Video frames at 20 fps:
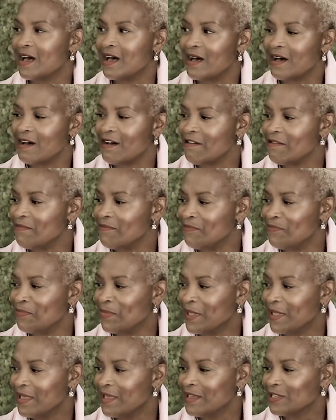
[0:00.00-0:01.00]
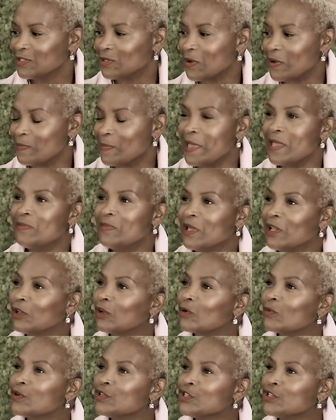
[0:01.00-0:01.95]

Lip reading: So it made me a little